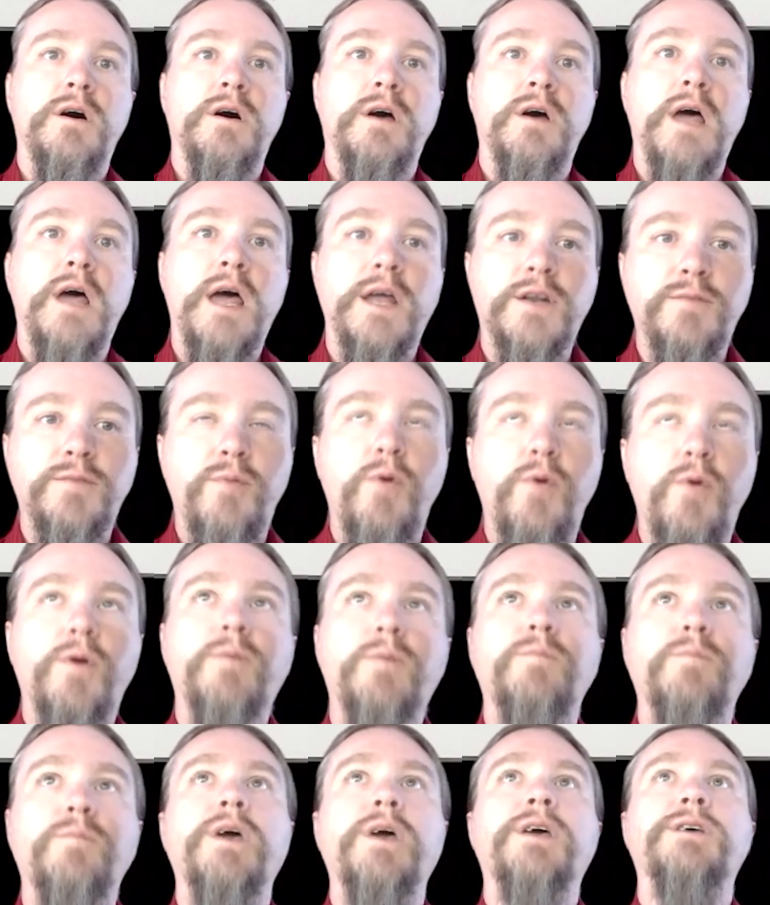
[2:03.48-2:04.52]

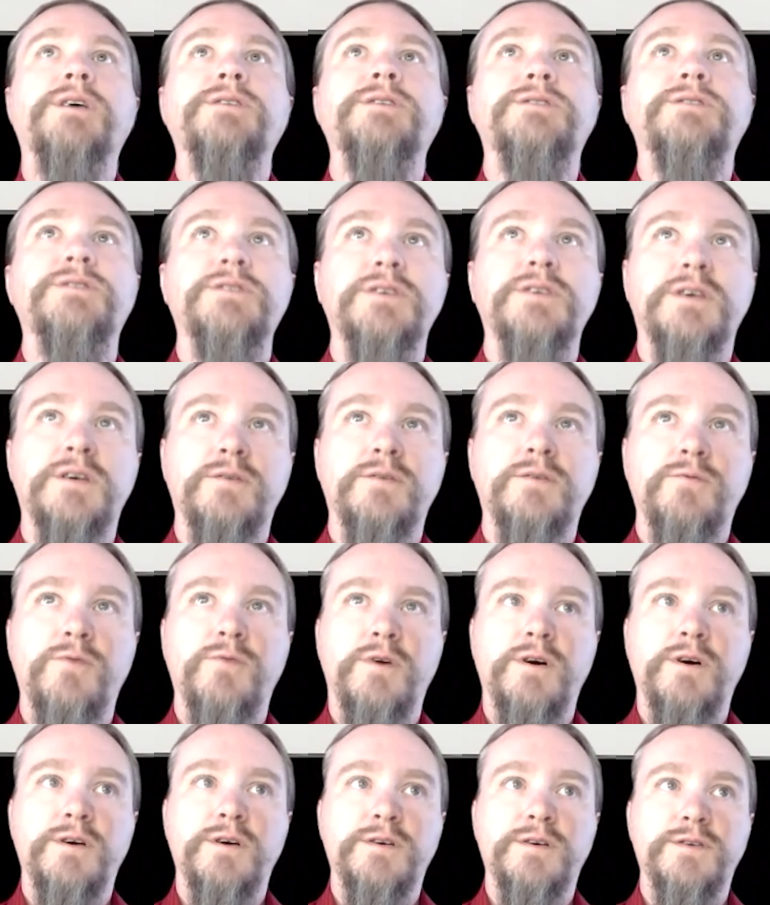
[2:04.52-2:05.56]
endpoint based. It
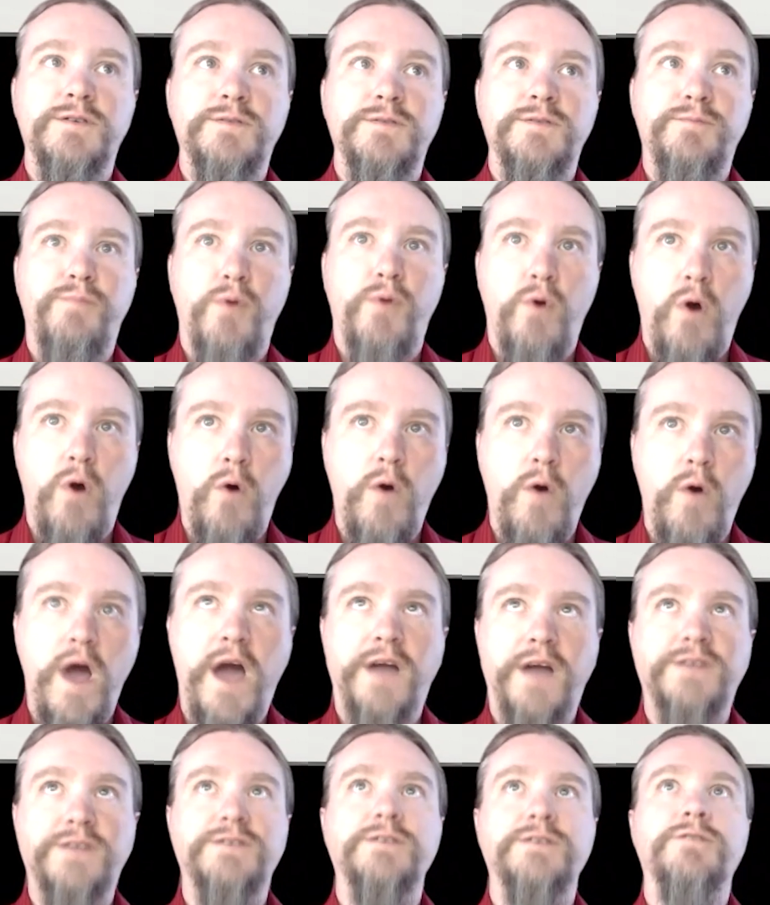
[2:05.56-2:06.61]
was
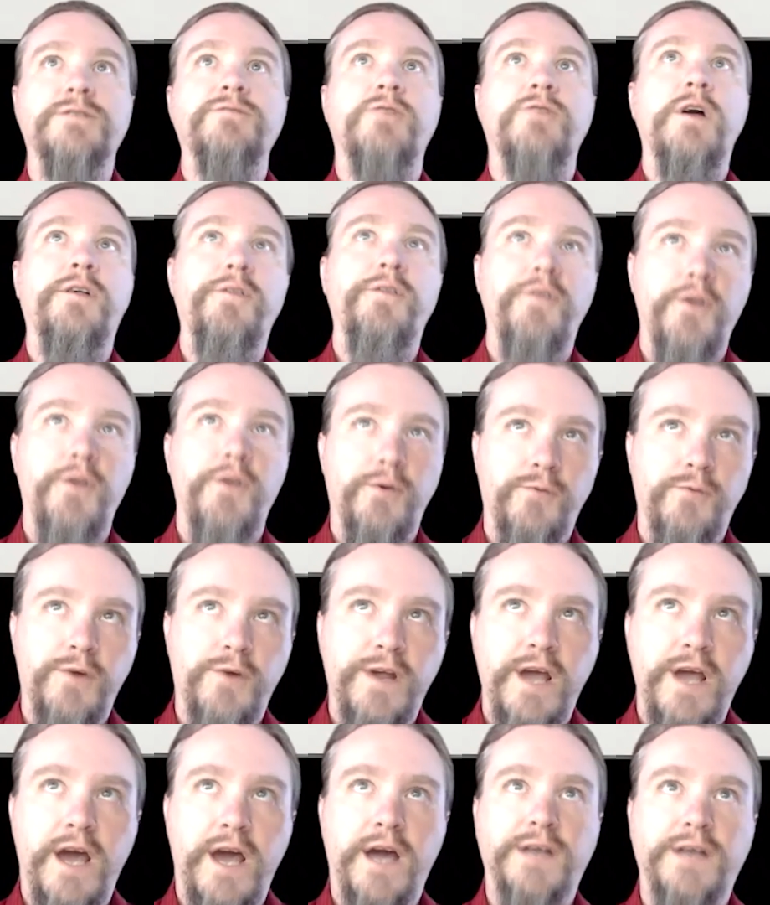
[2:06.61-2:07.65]
proactive rather than
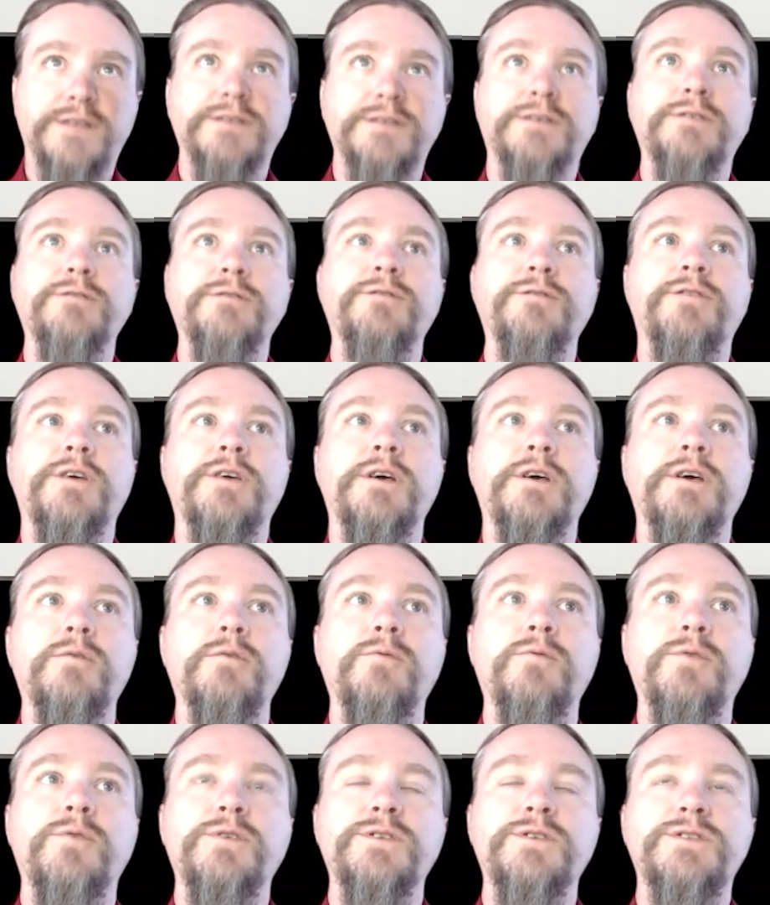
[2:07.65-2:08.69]
reactive. It
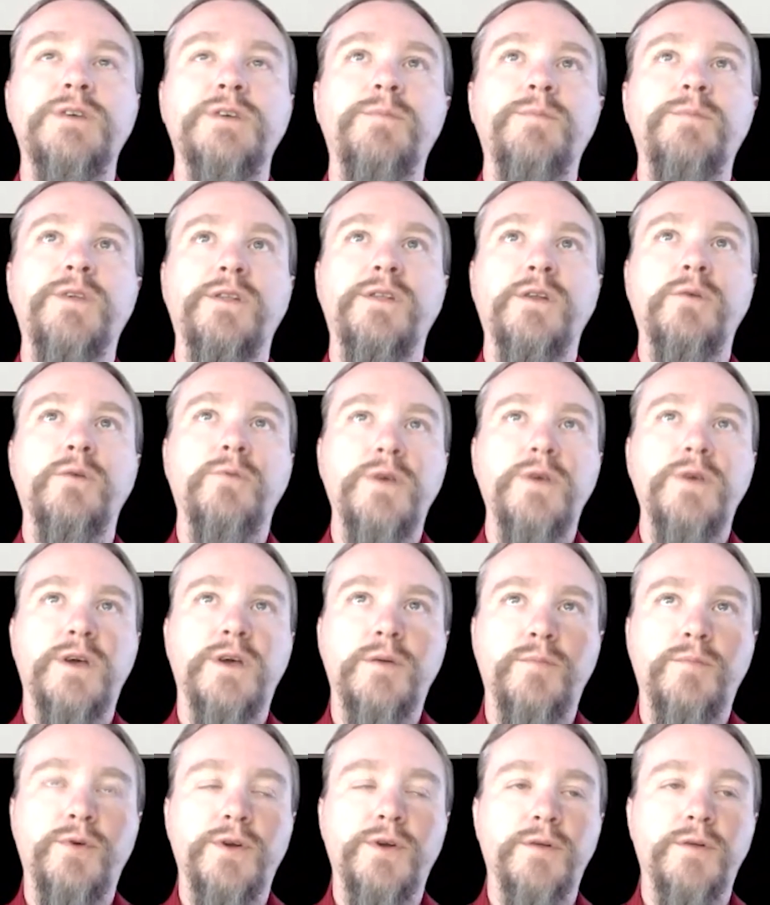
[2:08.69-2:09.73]
was something that we
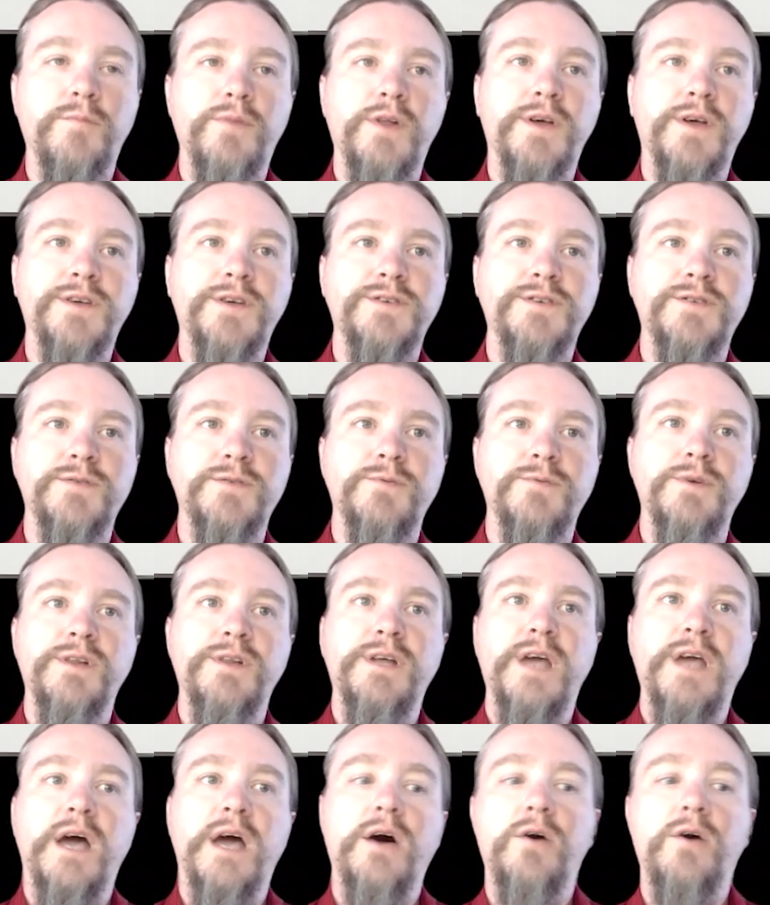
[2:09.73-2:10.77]
could put in place to
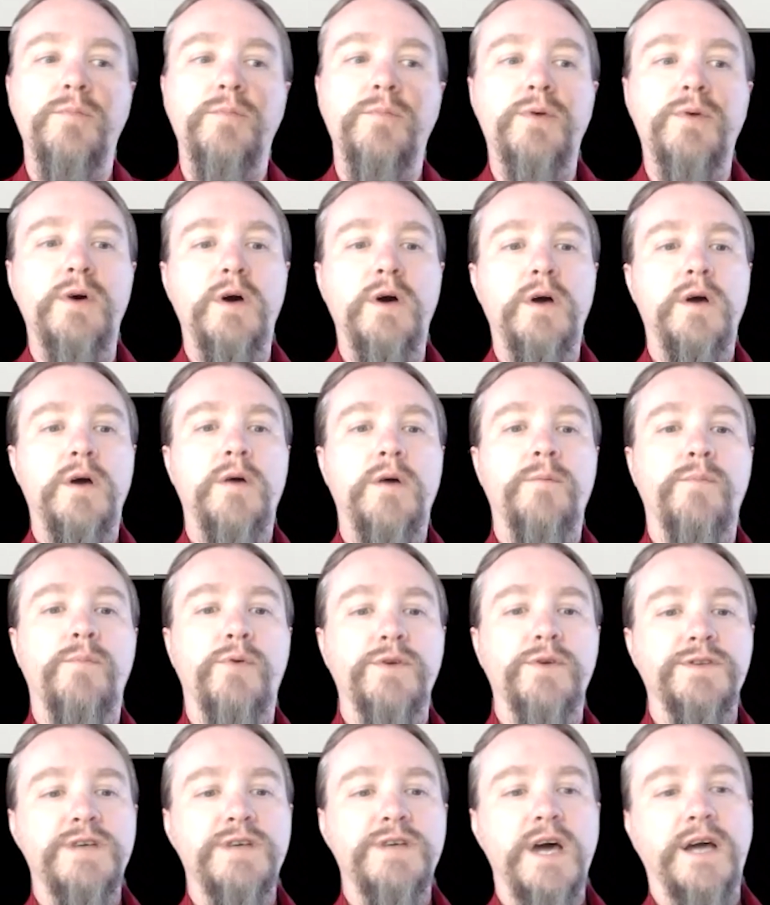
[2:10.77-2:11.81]
really help
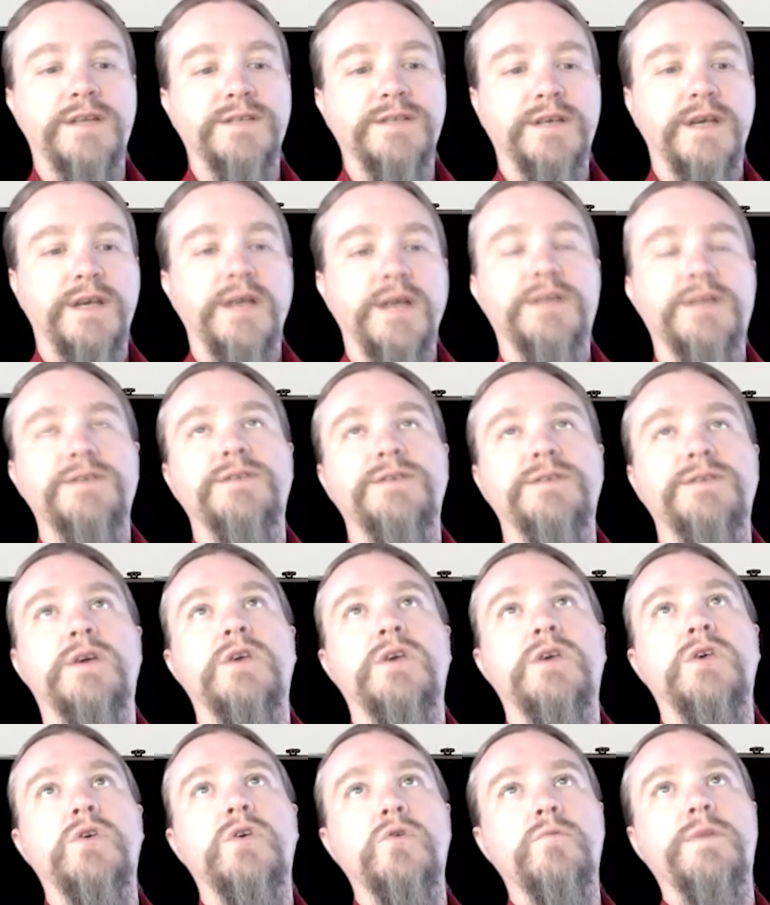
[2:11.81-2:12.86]
protect against the
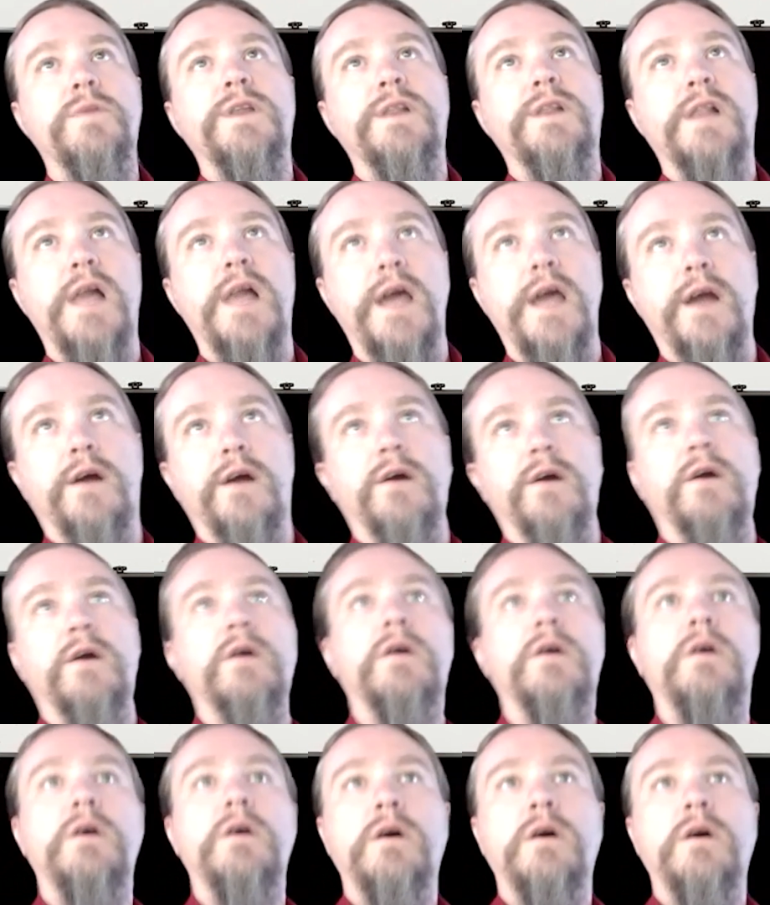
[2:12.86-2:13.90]
human layer
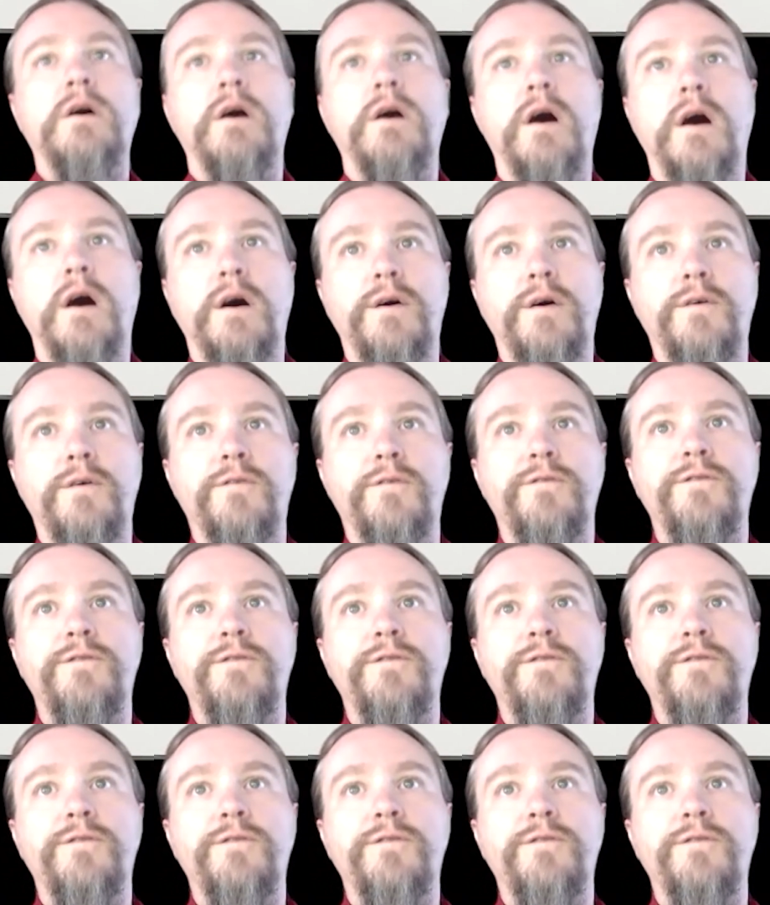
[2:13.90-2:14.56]
of